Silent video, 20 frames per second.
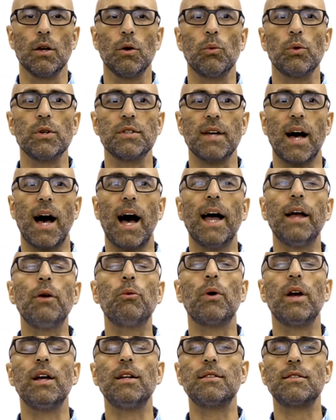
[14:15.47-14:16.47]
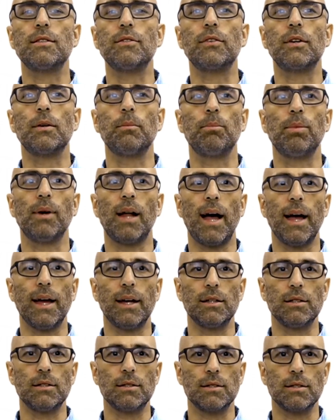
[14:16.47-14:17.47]
with high rates of
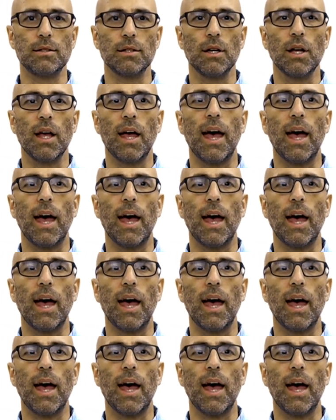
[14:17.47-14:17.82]
compliance